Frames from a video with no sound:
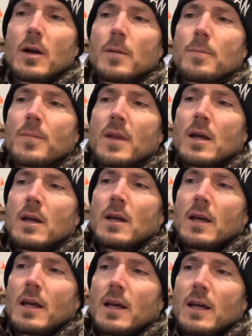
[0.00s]
them
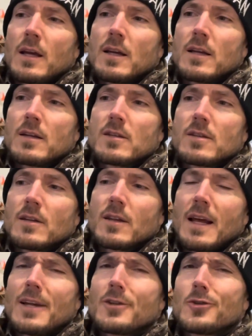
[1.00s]
is
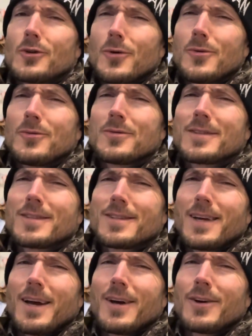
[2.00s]
they don't
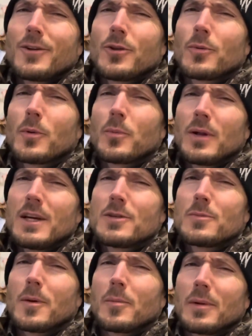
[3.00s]
sell the
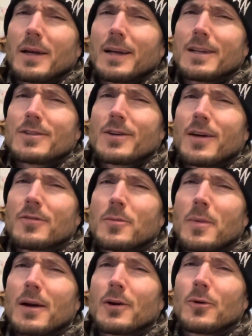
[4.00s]
replacement blades. You have to
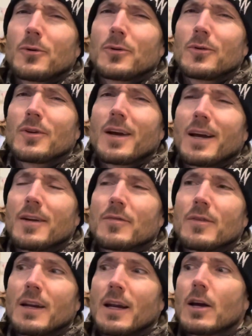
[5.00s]
buy a whole new knife,
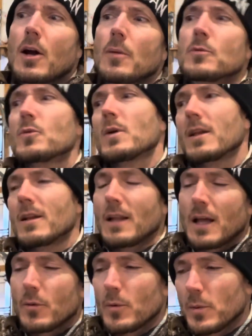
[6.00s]
and it comes with a
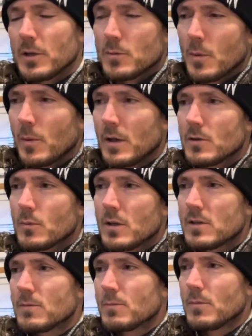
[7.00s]
lot of replacement blades, which
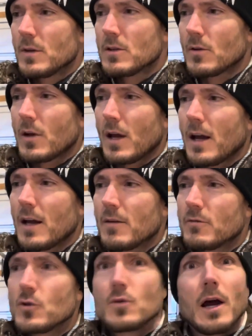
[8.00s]
is okay. I have
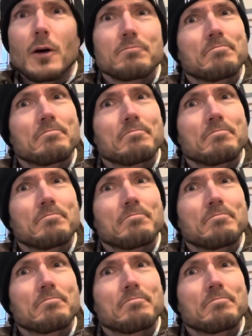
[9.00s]
2 now.